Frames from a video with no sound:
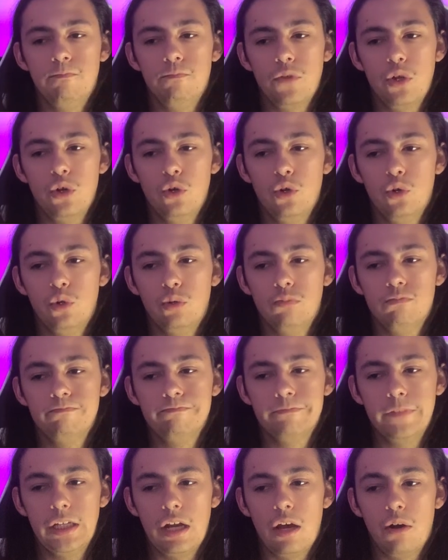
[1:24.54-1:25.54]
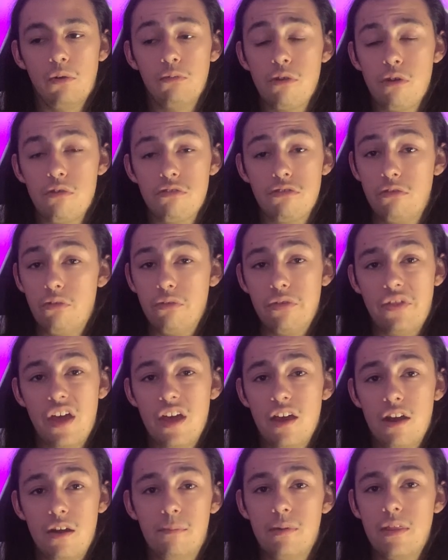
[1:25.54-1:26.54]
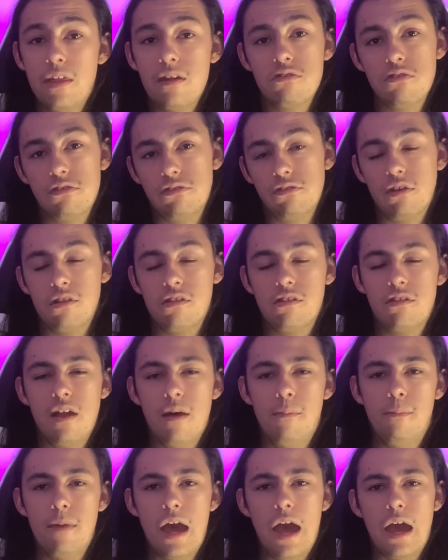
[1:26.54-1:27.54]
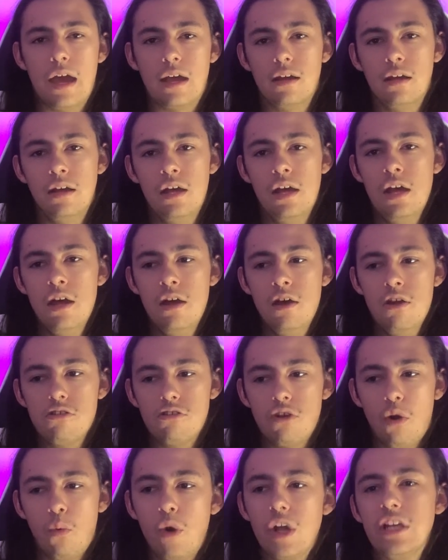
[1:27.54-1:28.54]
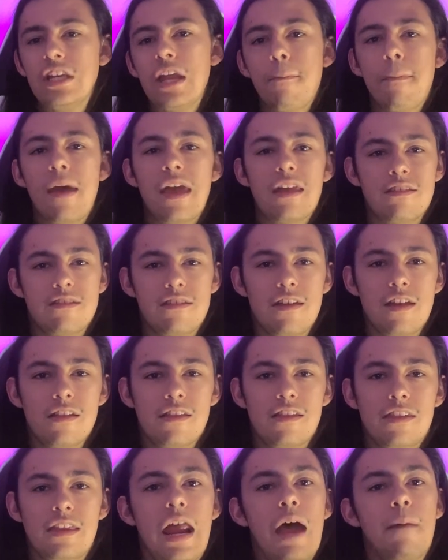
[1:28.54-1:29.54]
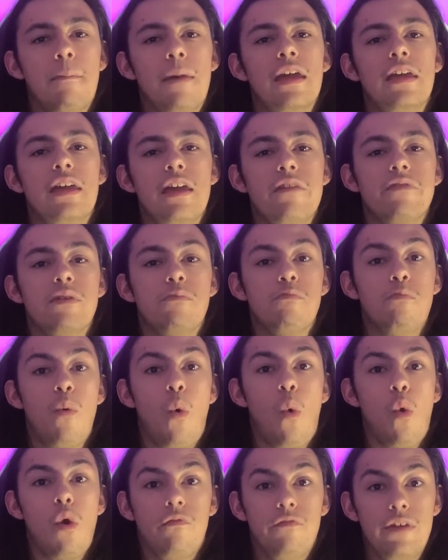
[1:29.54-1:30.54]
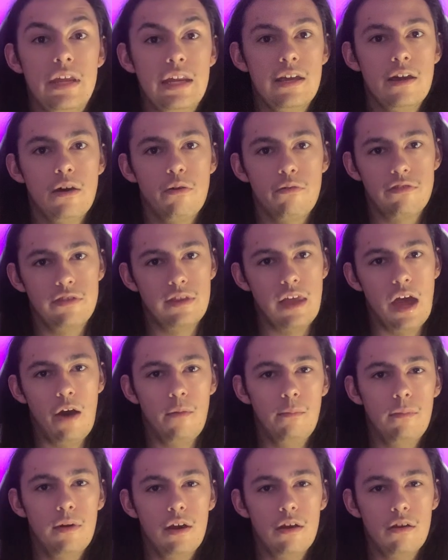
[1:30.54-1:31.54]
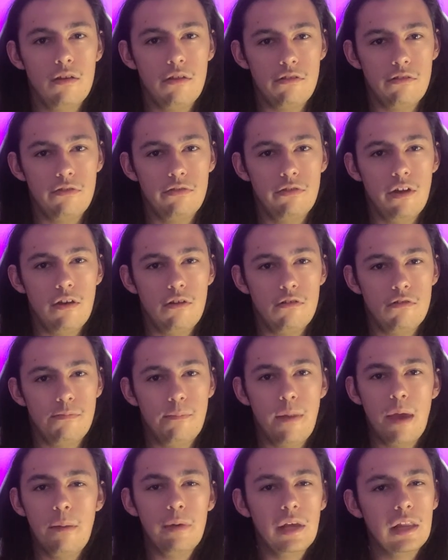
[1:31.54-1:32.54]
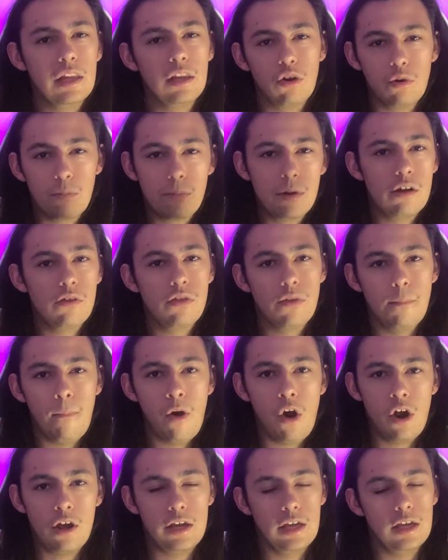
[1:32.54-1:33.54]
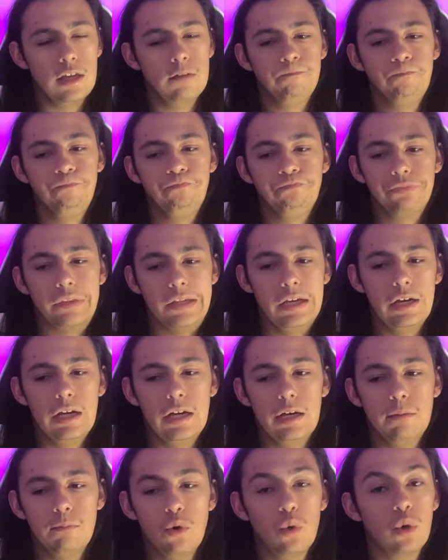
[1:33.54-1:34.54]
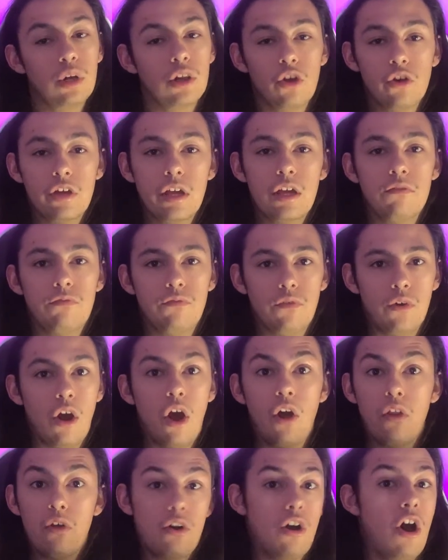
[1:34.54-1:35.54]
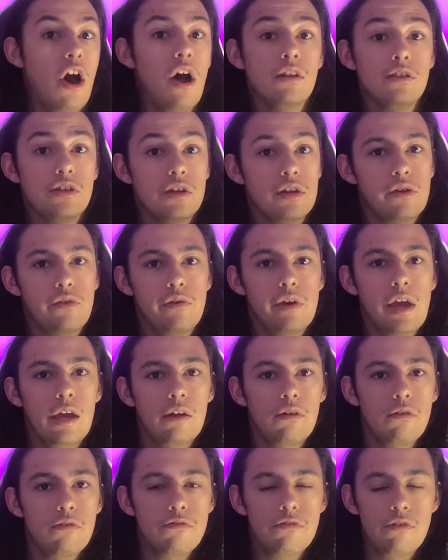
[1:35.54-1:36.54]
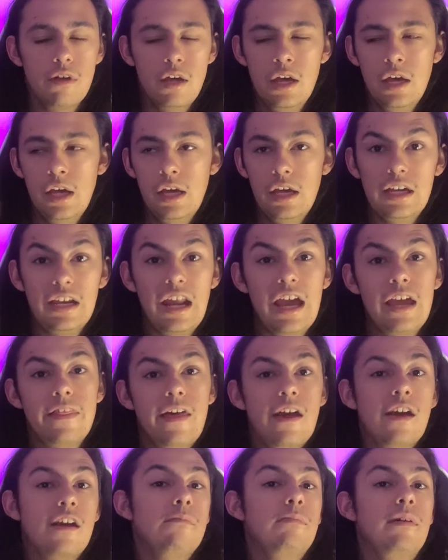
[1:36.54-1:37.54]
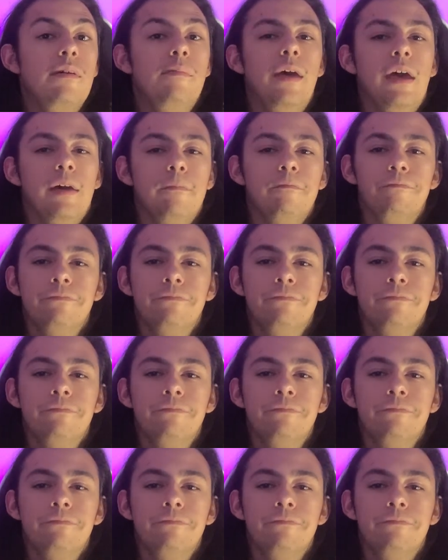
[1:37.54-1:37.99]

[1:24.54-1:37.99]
who, you know, they're still there, but they just took a step back. So wouldn't it make sense that I make even more videos now, because there's maybe a little bit of the market who are looking for other content creators. And hey, that could be me.